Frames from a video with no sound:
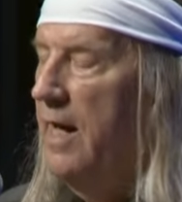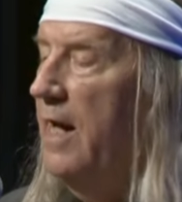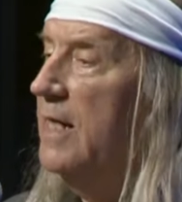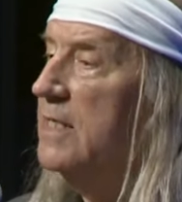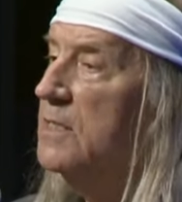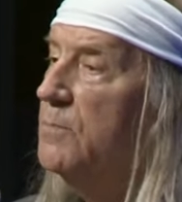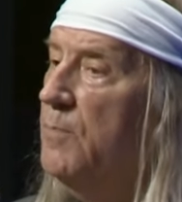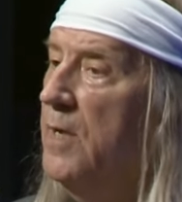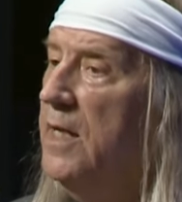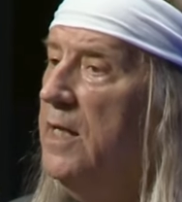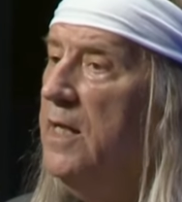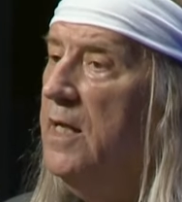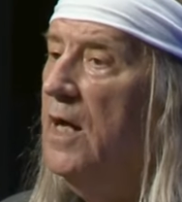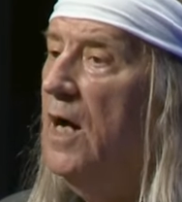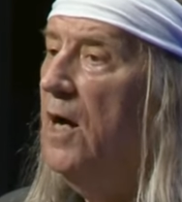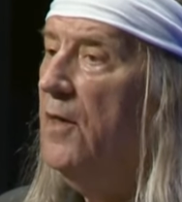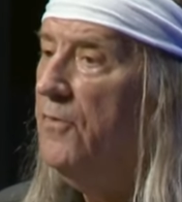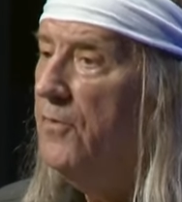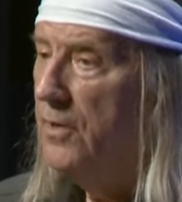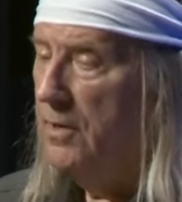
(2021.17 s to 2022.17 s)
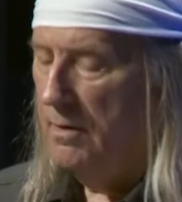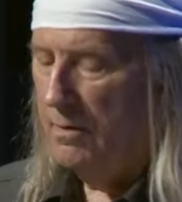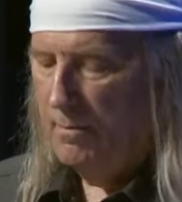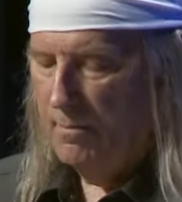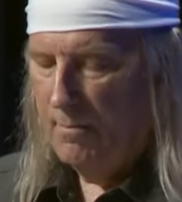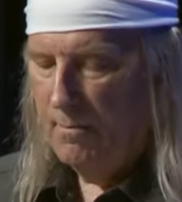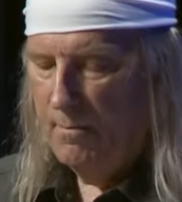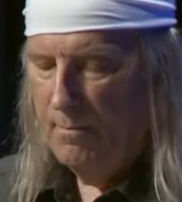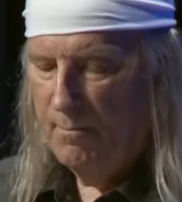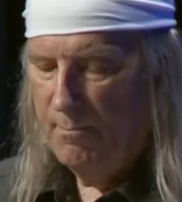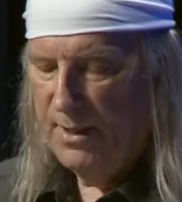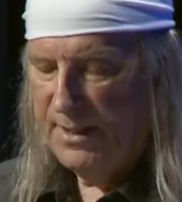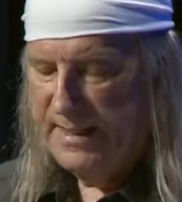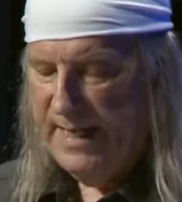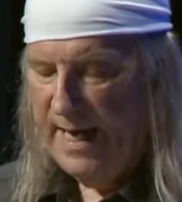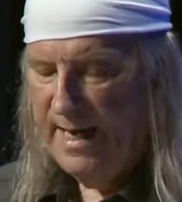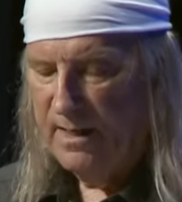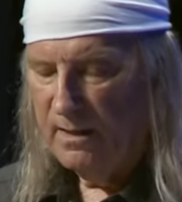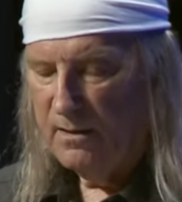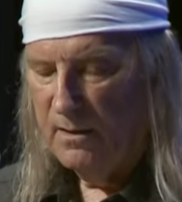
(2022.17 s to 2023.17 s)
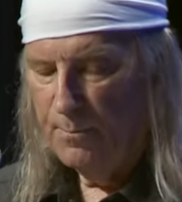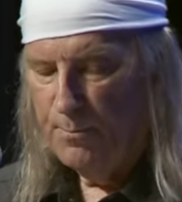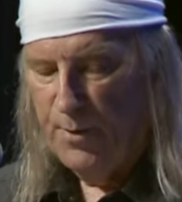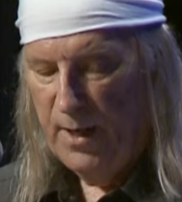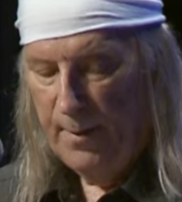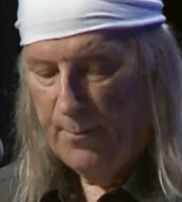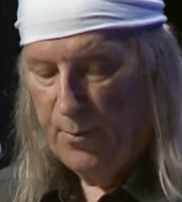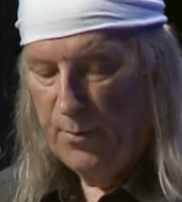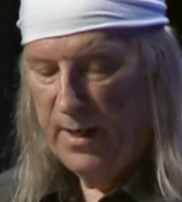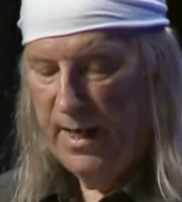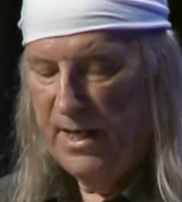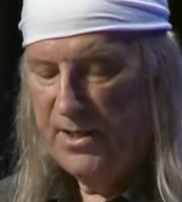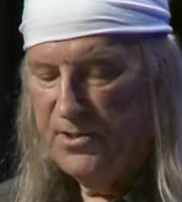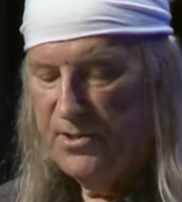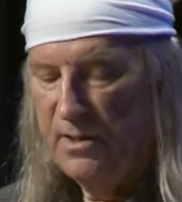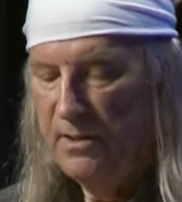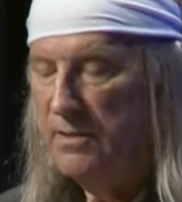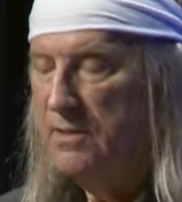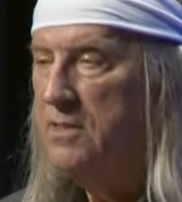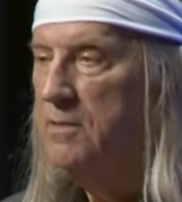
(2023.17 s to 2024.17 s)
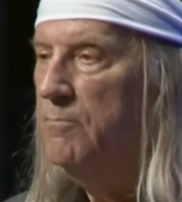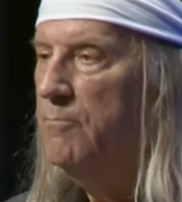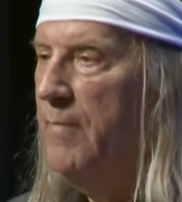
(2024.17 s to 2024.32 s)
as many other botanical preparations